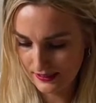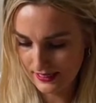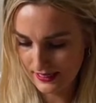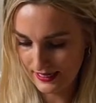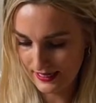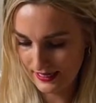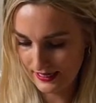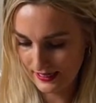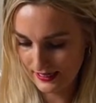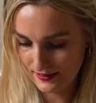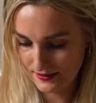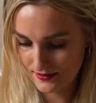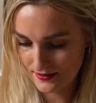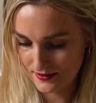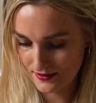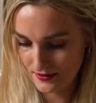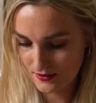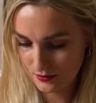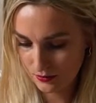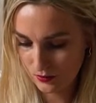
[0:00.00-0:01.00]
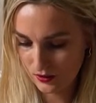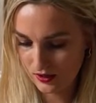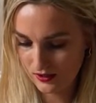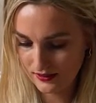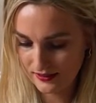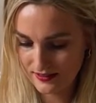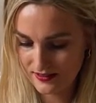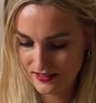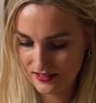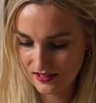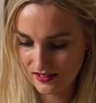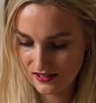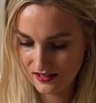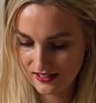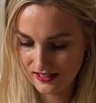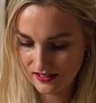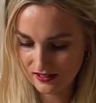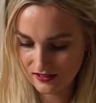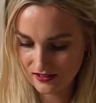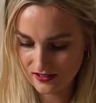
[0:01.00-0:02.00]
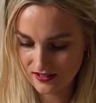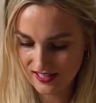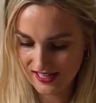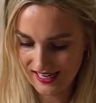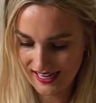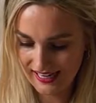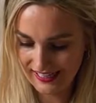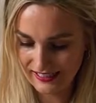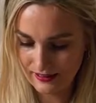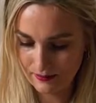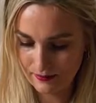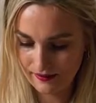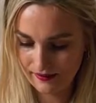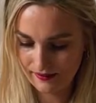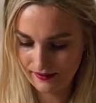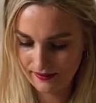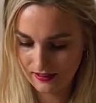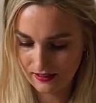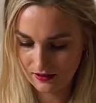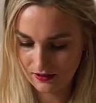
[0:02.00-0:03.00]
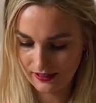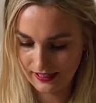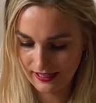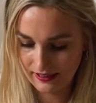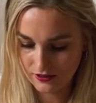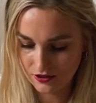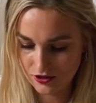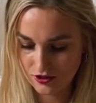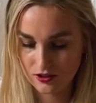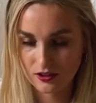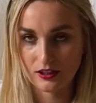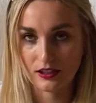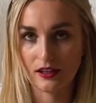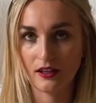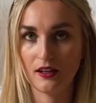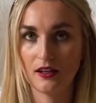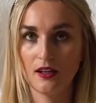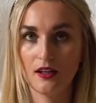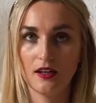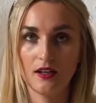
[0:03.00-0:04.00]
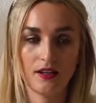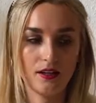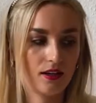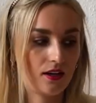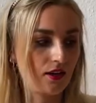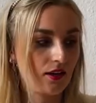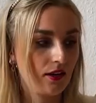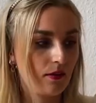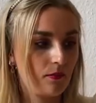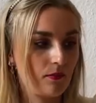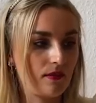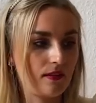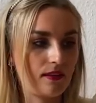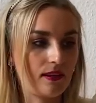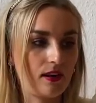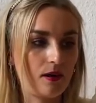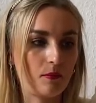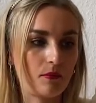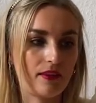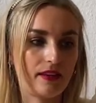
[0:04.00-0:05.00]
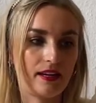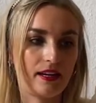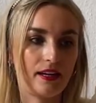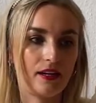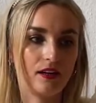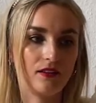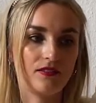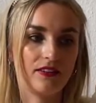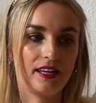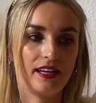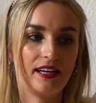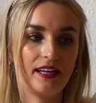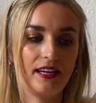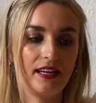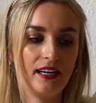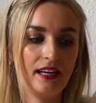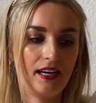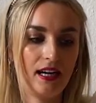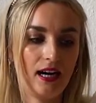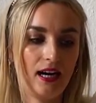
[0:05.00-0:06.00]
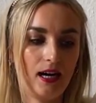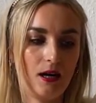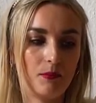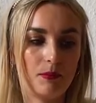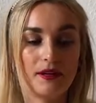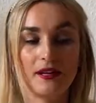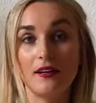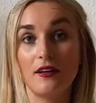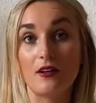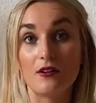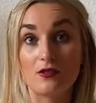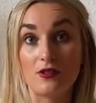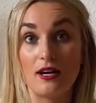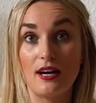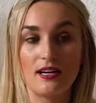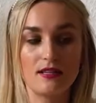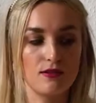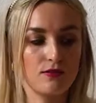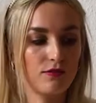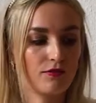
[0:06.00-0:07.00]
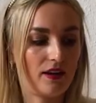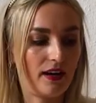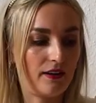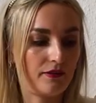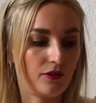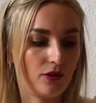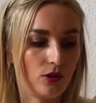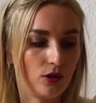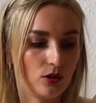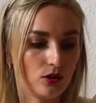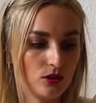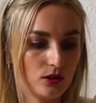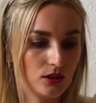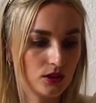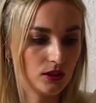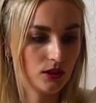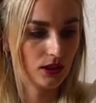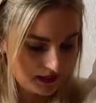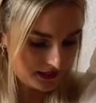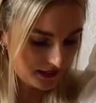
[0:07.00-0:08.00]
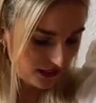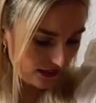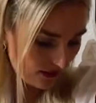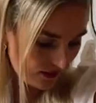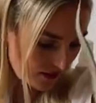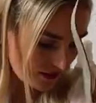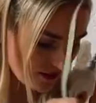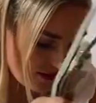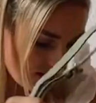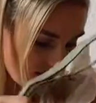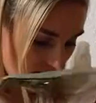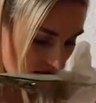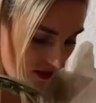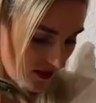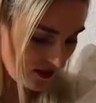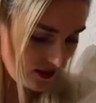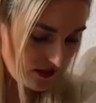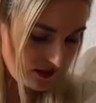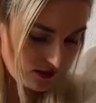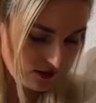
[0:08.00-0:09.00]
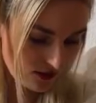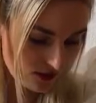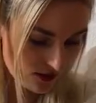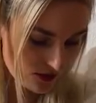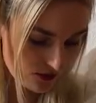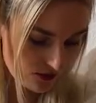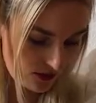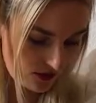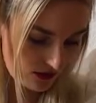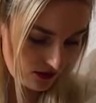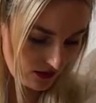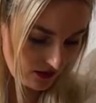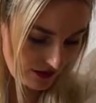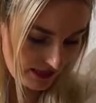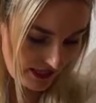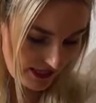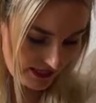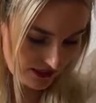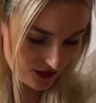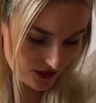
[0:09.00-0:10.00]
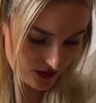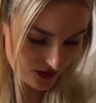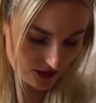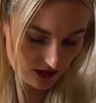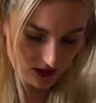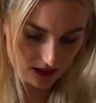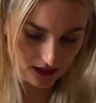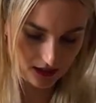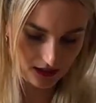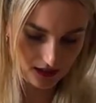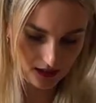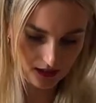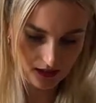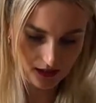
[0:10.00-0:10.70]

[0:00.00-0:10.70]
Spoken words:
as, well, it's a little tiny bit thinner actually, now that I'm thinking of it. But it also has 5 holes. Yeah, it's a little smaller actually.